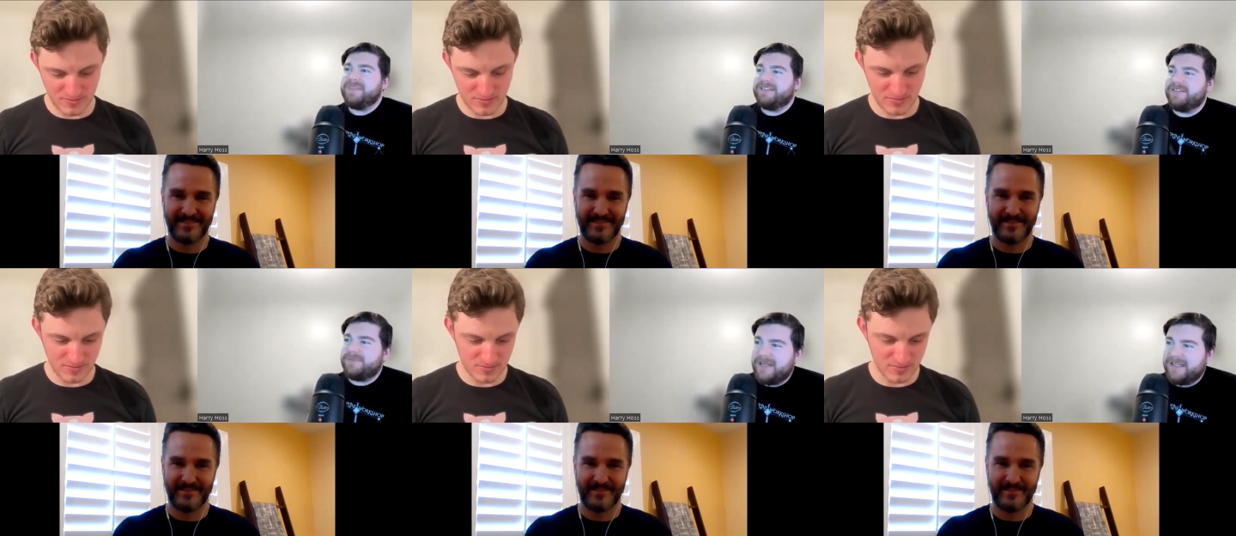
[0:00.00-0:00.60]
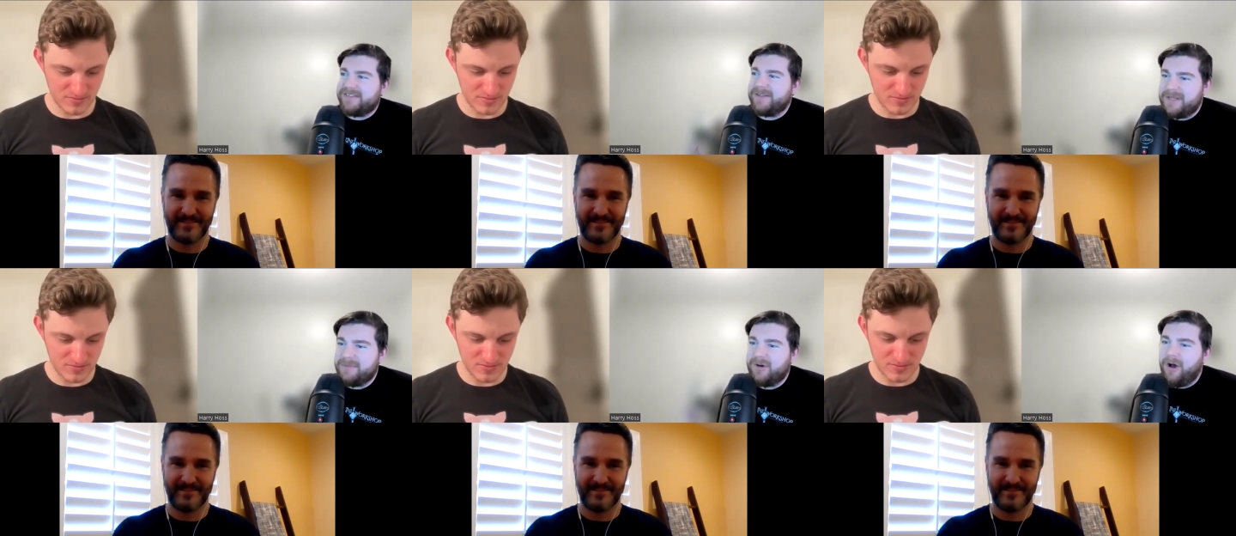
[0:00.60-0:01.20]
Speaker 1: This is pissing
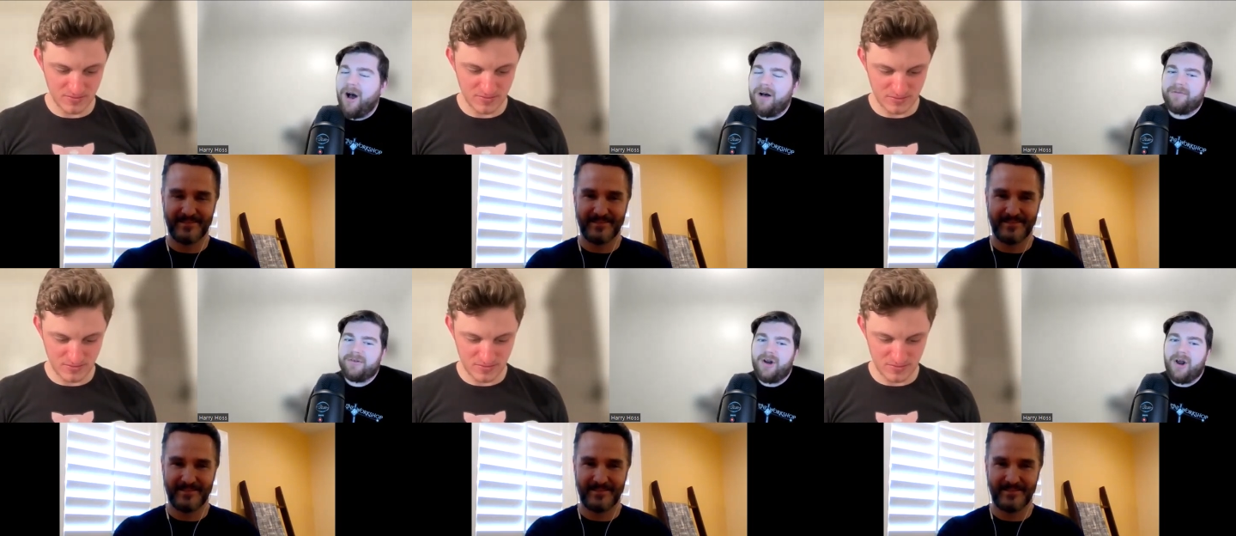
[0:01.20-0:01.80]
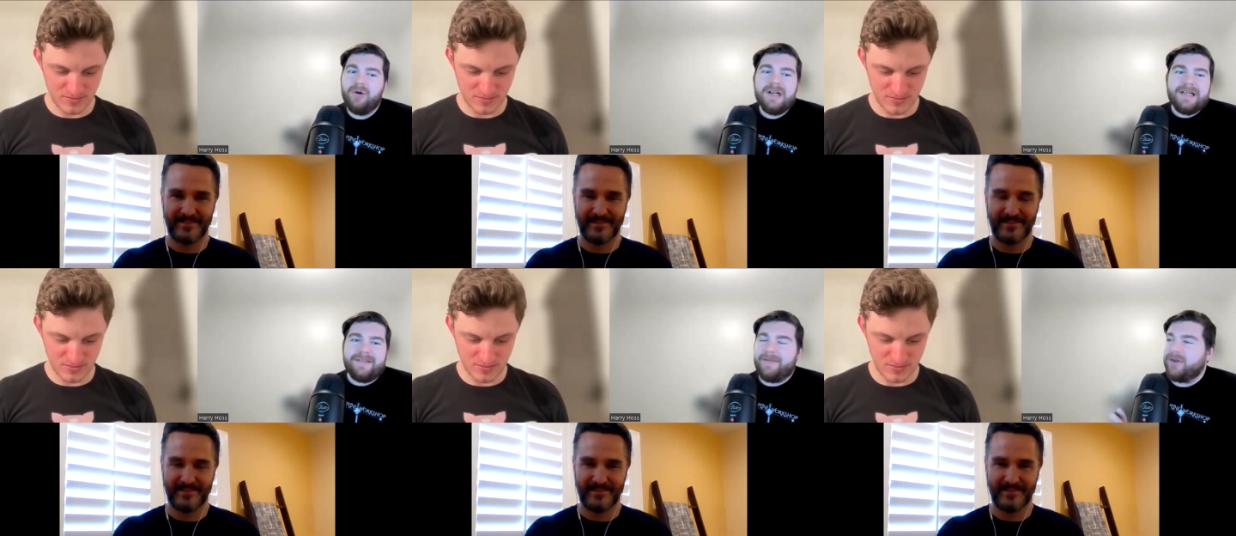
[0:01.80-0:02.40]
people off, you know,
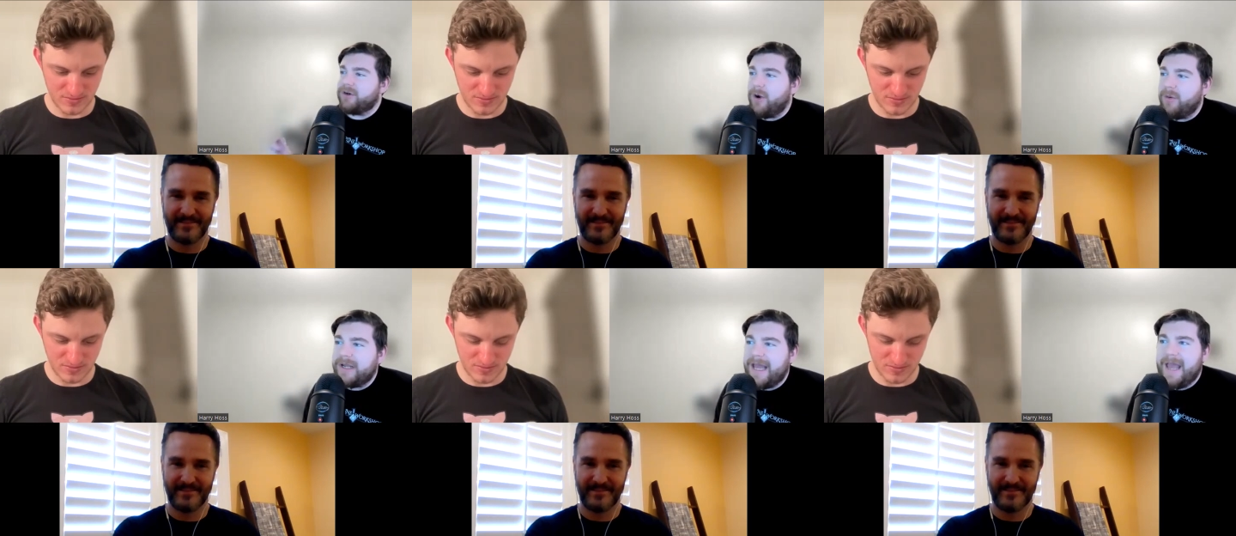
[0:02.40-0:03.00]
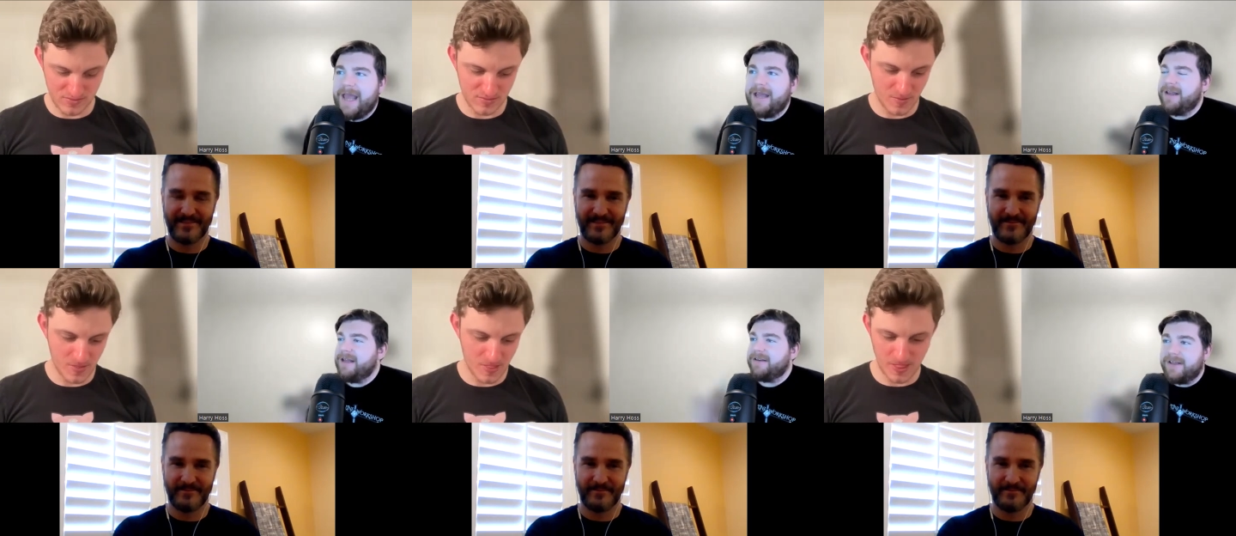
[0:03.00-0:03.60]
that they're going
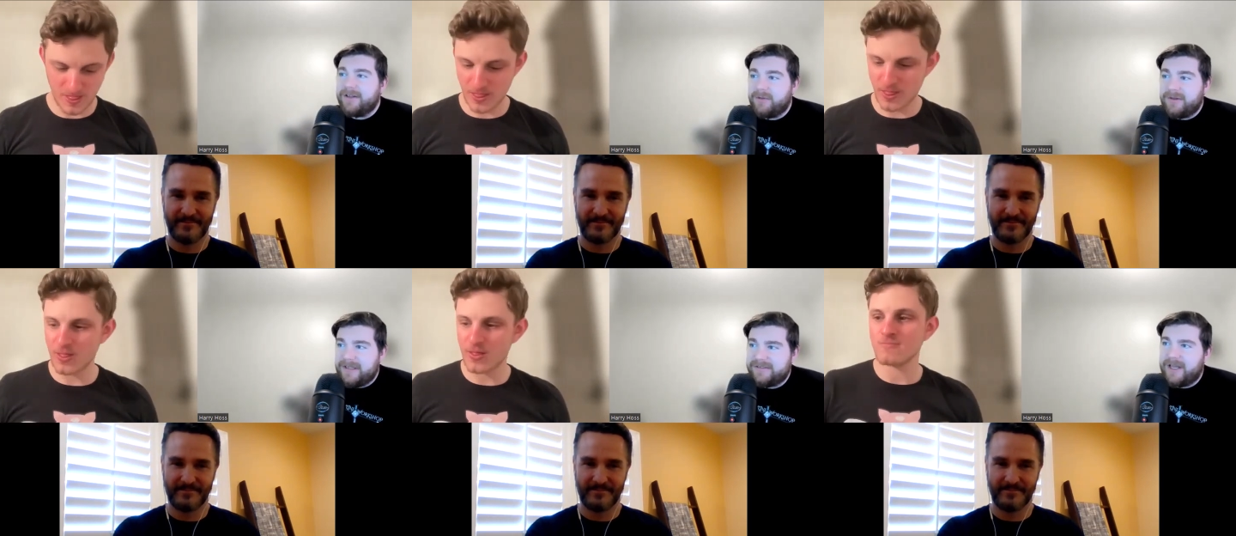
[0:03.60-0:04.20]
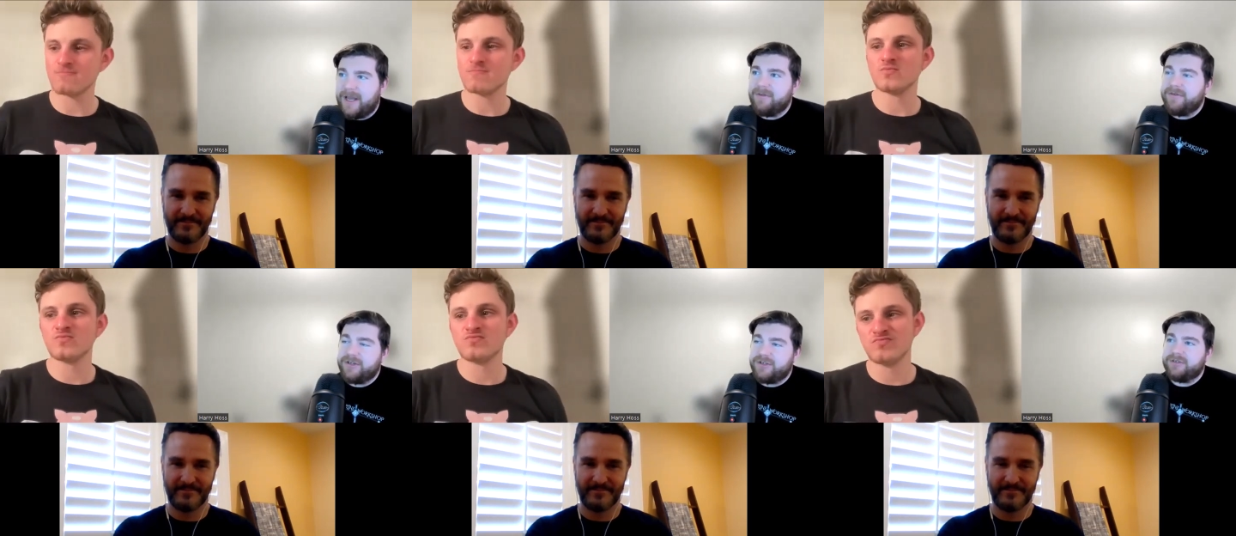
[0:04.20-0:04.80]
ahead and dealing with these type
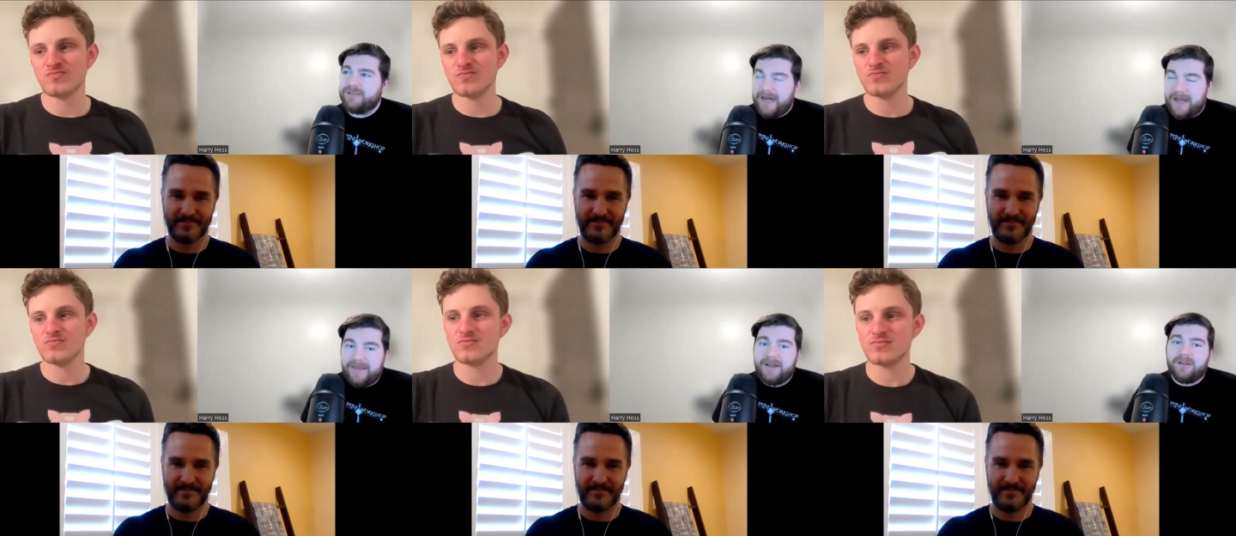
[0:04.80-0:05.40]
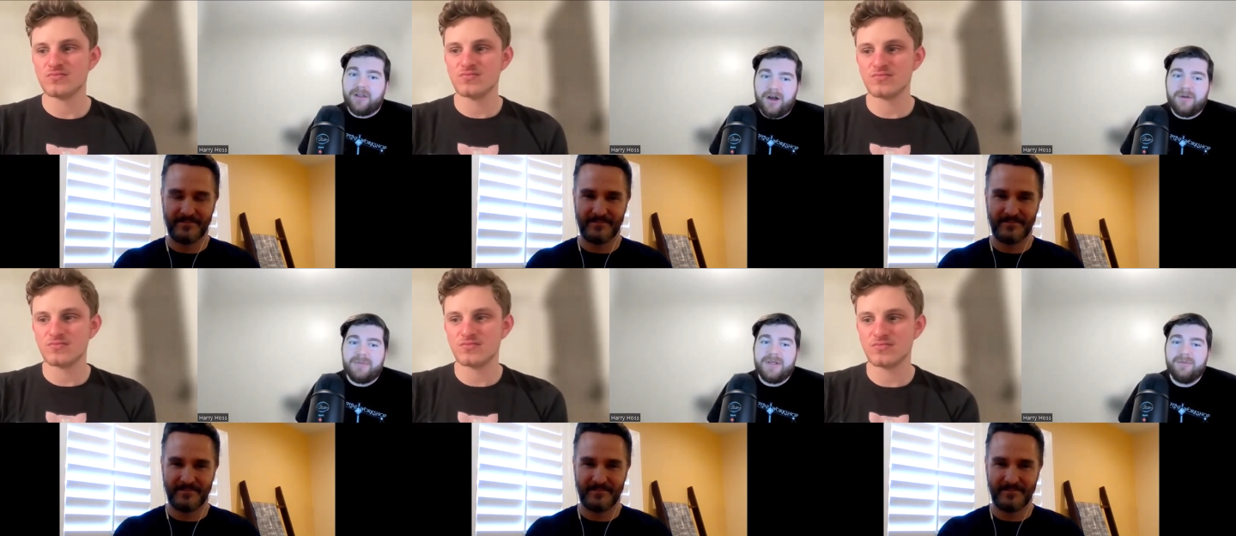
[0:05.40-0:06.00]
of issues. And I think a
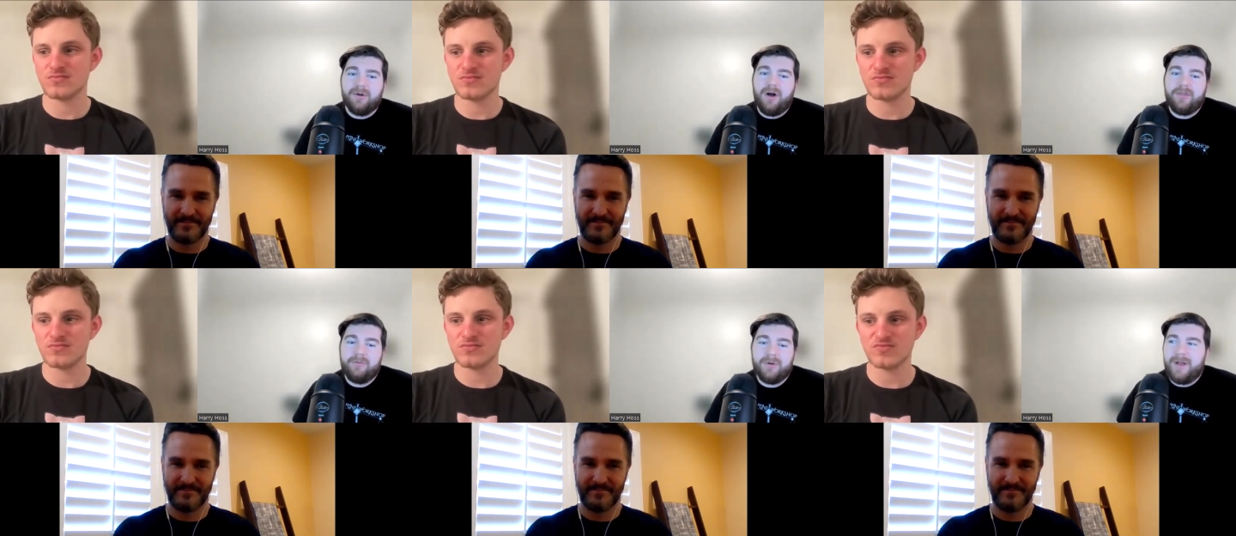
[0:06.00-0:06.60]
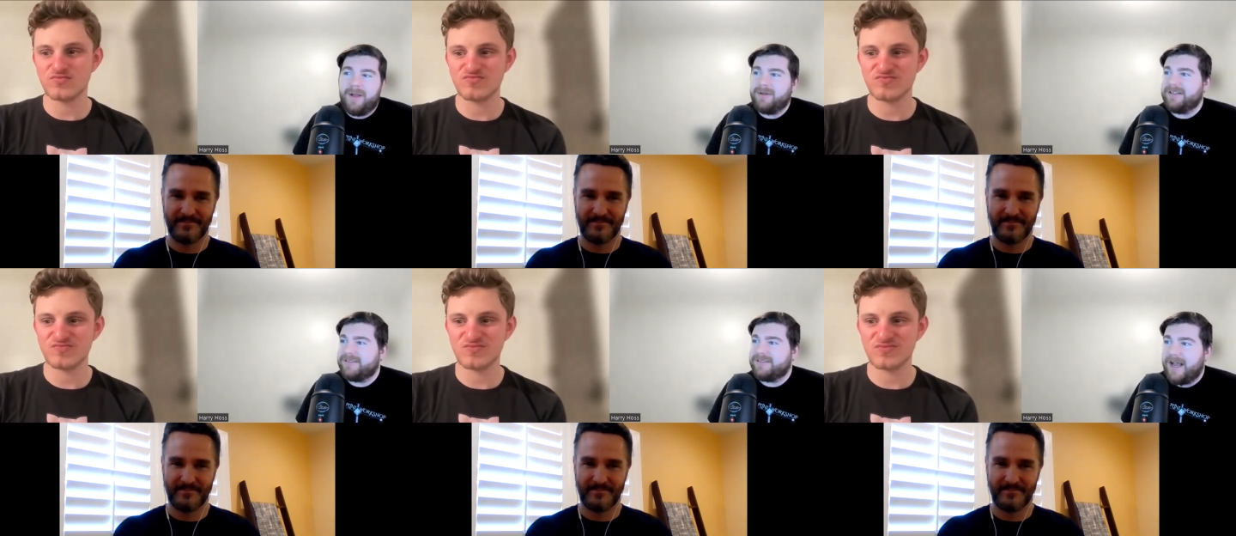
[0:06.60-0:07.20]
lot of people on the Republican